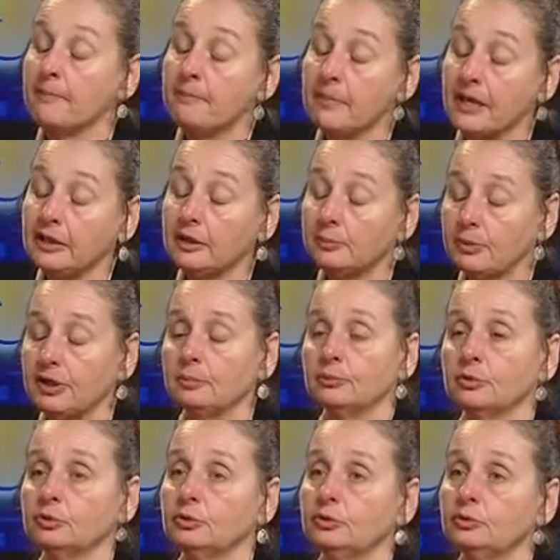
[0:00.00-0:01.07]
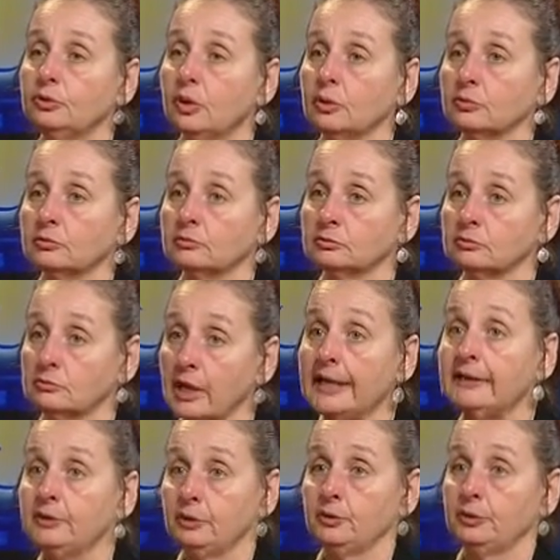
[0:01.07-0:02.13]
Many people who don't
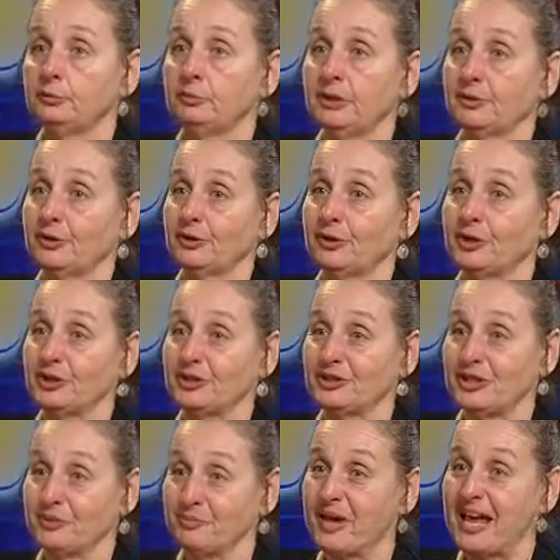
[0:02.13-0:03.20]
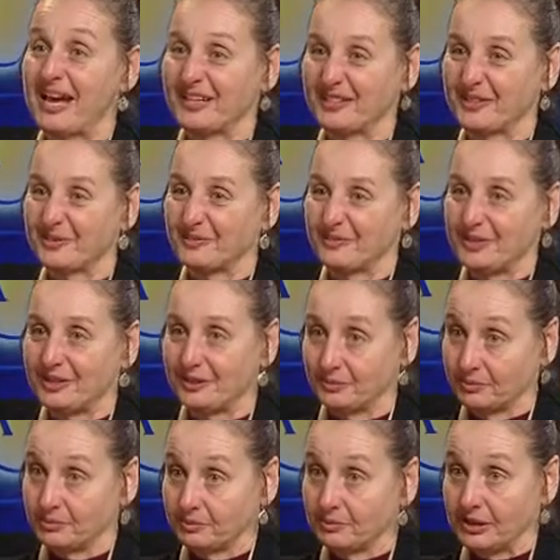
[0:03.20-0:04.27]
like to admit that things impact them in
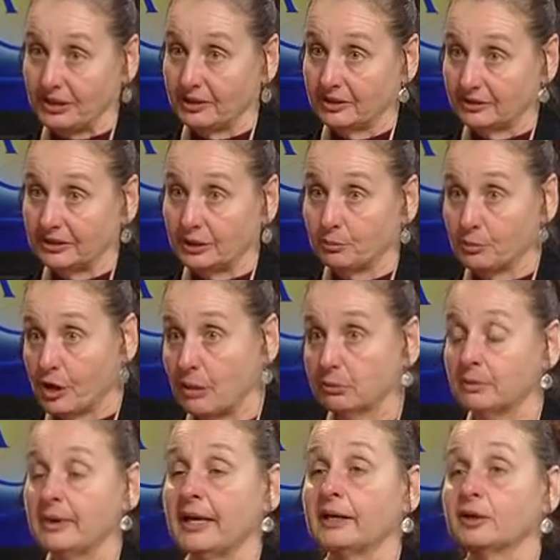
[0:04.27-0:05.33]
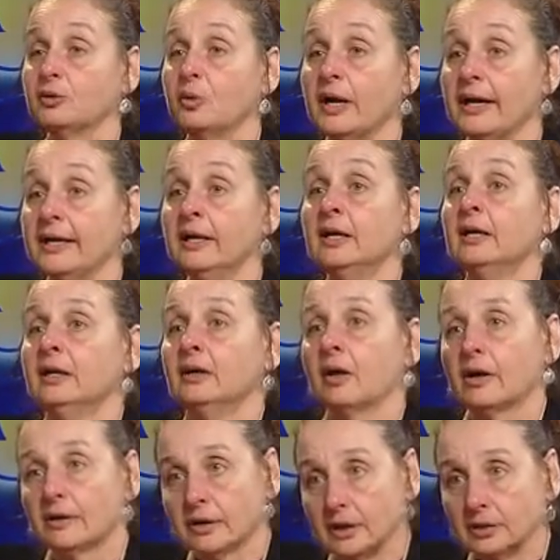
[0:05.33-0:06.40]
a problematic way
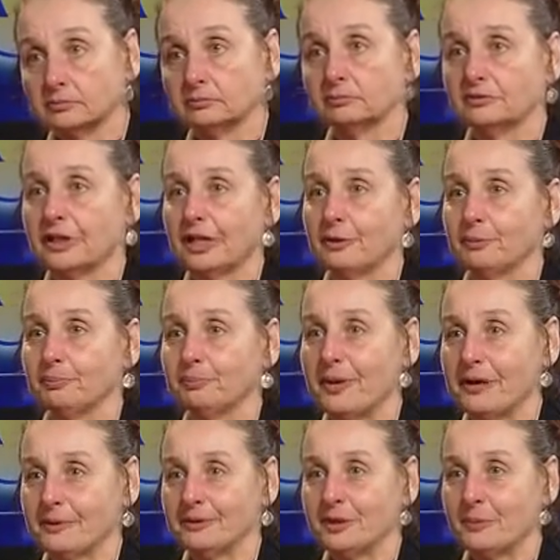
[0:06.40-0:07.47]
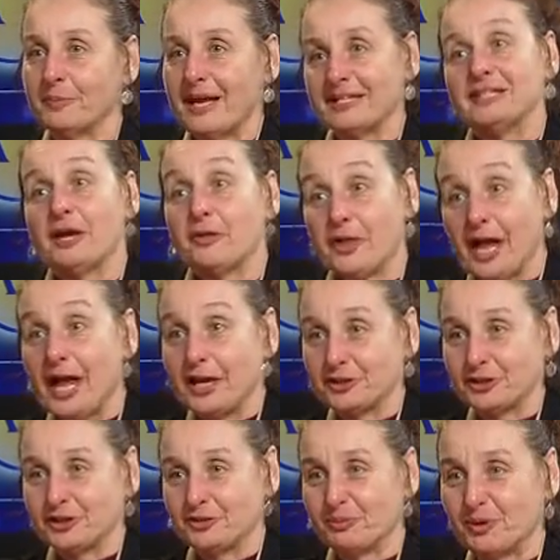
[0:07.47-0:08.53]
are going to kind of bat down the
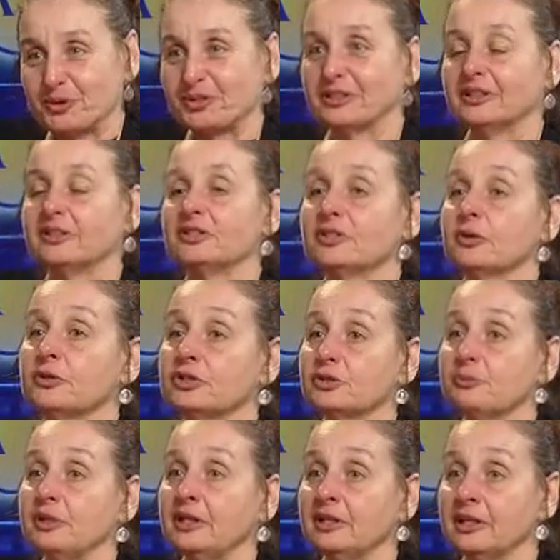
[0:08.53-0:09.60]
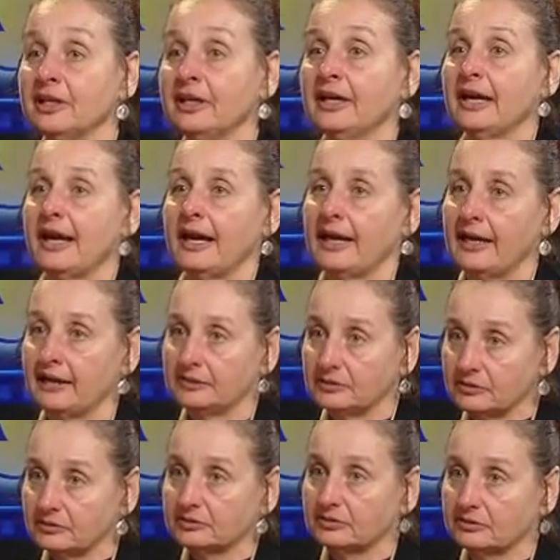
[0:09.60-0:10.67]
hatches emotionally, so to speak,
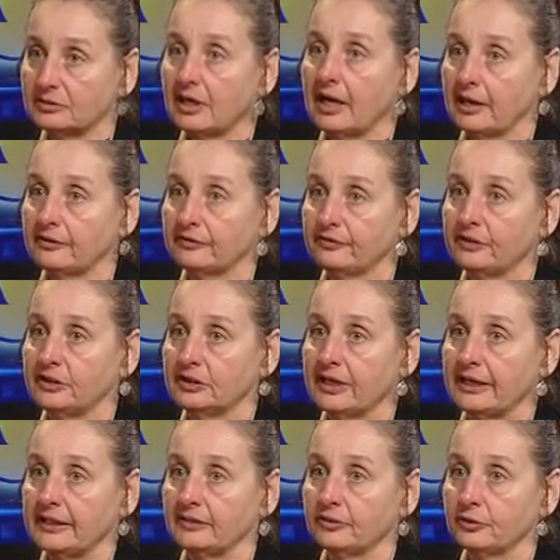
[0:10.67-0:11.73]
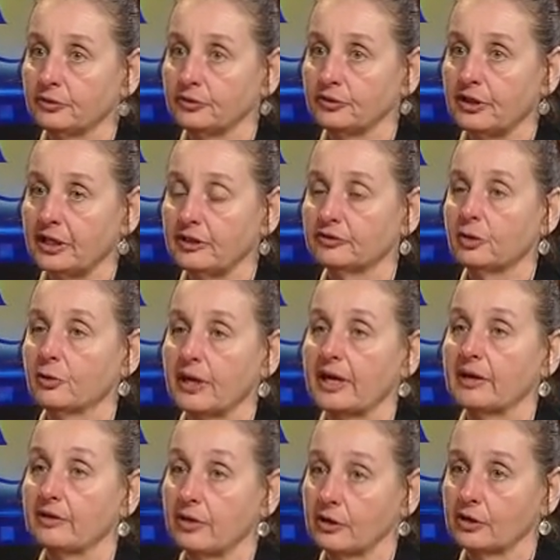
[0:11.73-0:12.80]
and kind of feel like in those days,
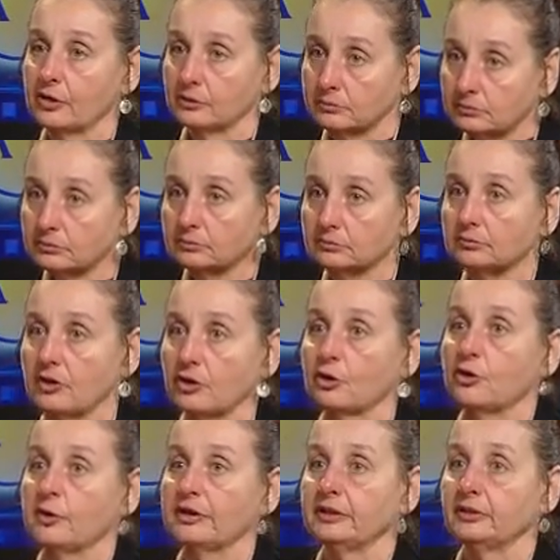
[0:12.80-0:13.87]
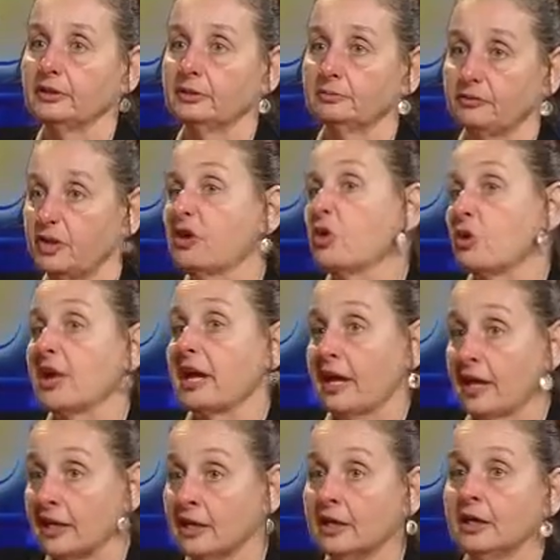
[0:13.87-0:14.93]
okay, they're they're
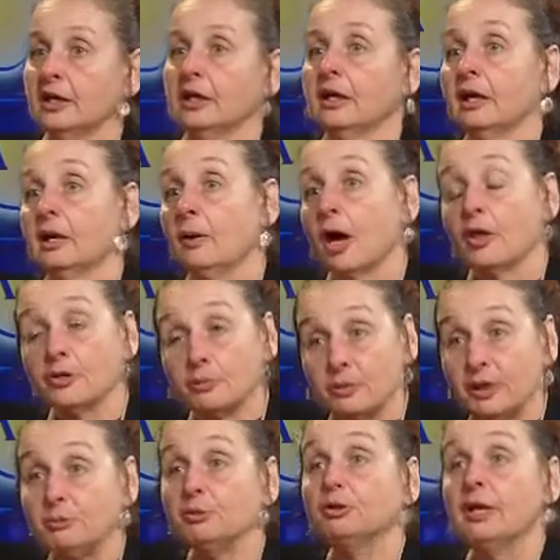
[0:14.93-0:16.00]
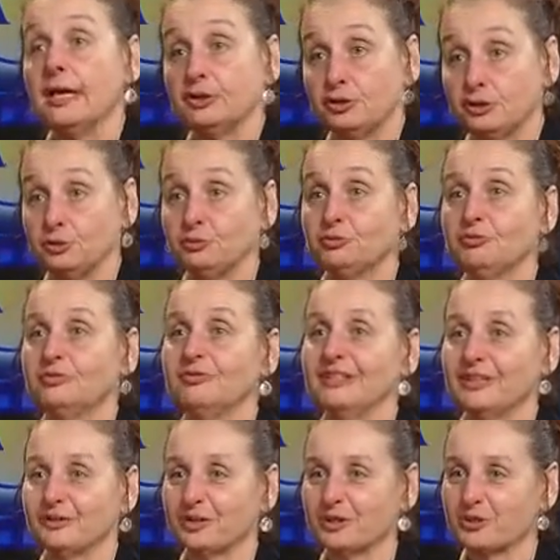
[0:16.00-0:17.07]
okay. Other people, as you
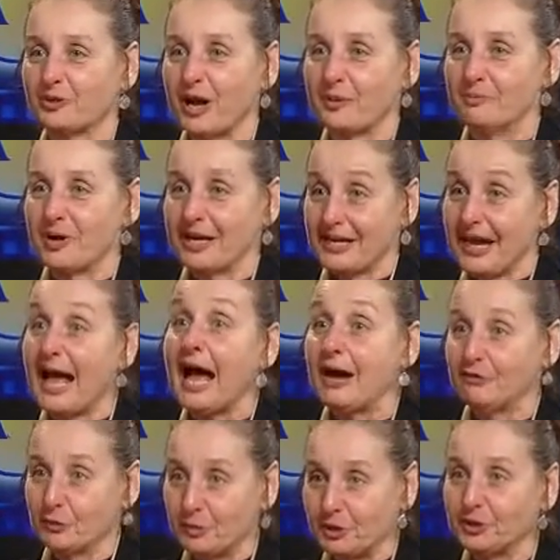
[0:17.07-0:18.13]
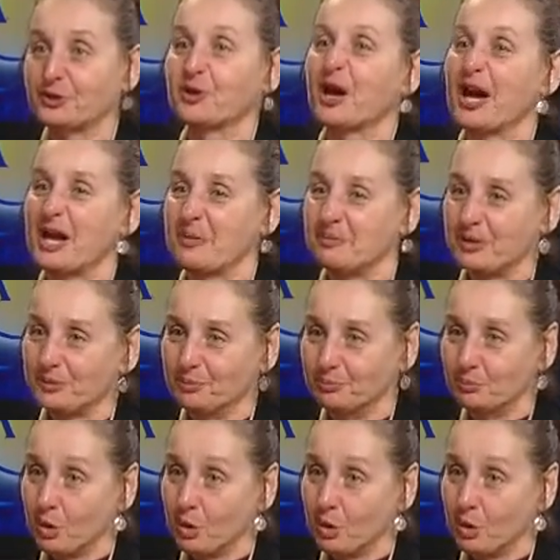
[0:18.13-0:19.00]
described, might have a big cry, a big